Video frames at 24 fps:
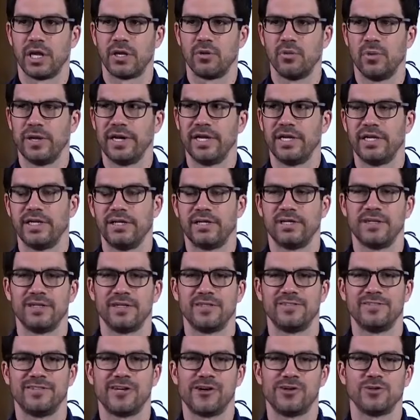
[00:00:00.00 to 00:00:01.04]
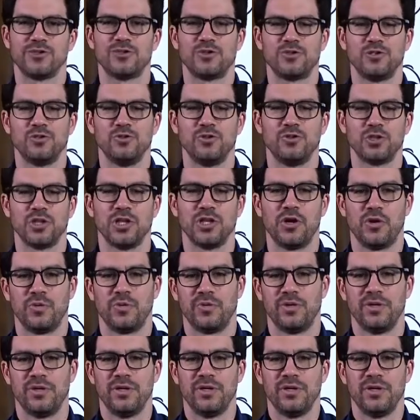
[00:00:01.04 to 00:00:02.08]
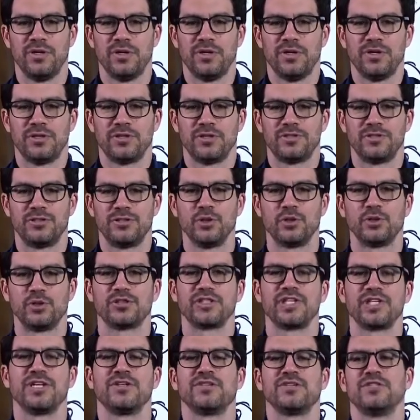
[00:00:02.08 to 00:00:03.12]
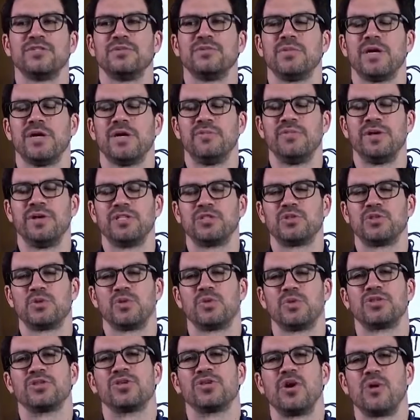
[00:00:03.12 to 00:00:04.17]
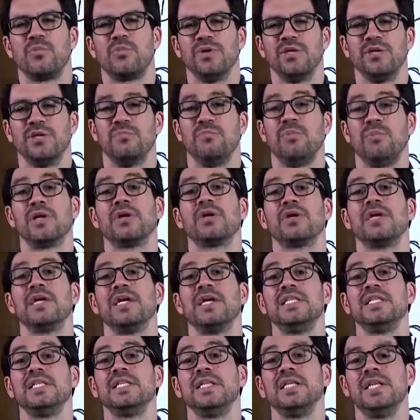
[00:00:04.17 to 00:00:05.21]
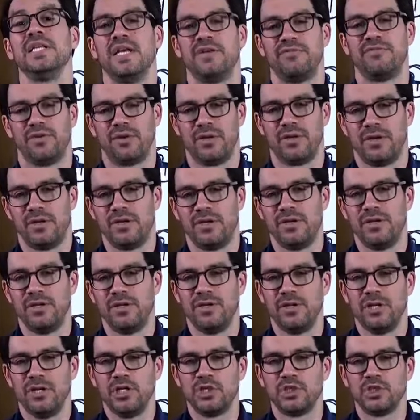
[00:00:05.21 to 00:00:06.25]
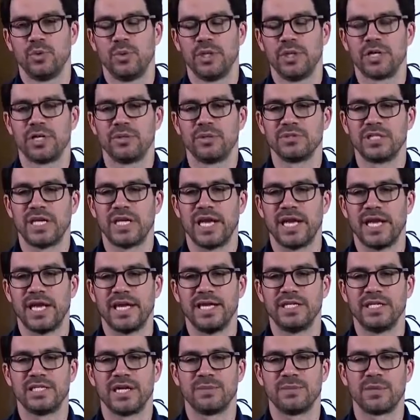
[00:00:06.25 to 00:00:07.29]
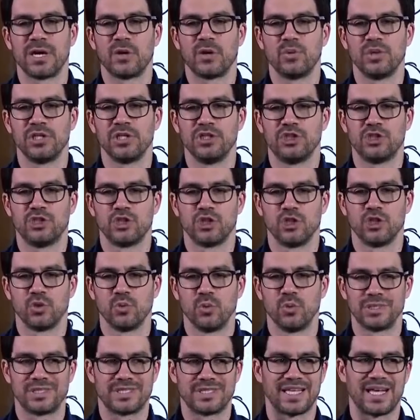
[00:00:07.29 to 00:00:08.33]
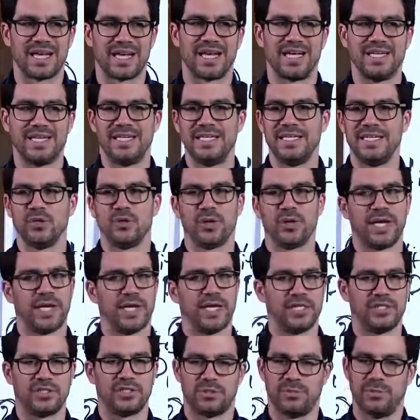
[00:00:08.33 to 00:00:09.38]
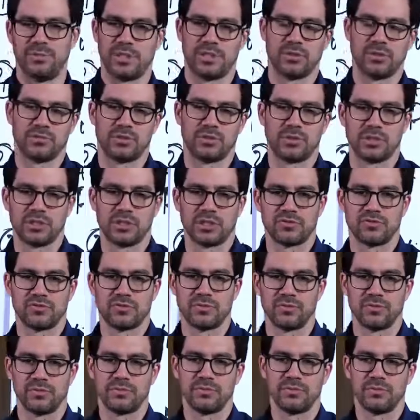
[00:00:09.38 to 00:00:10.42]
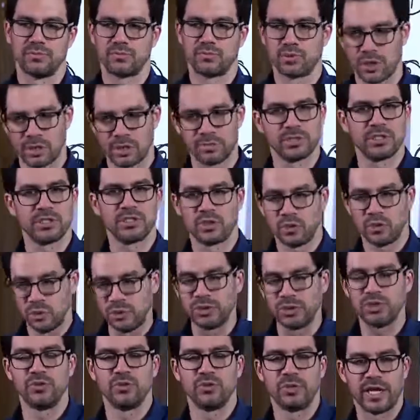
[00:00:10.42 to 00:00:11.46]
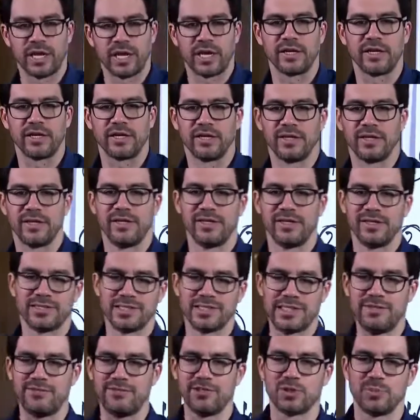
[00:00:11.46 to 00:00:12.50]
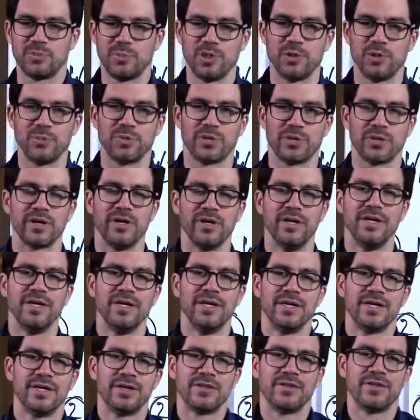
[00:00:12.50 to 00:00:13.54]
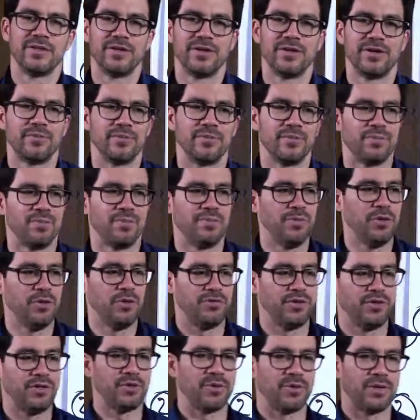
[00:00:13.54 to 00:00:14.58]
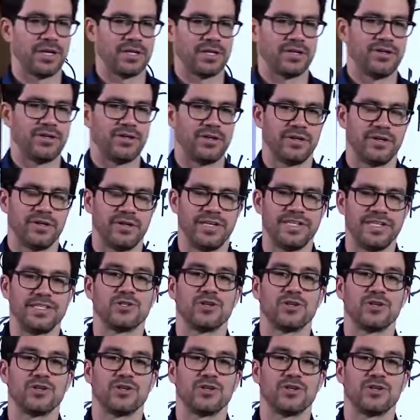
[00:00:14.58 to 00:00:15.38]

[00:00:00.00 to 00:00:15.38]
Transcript: like, wait, now it's too slow. Joel Salatin, my mentor, taught me, better late than never. So when it comes to age, I'm not really sure what's the ideal age to become successful. Probably as soon as you can. Steven Spielberg, the movie director, he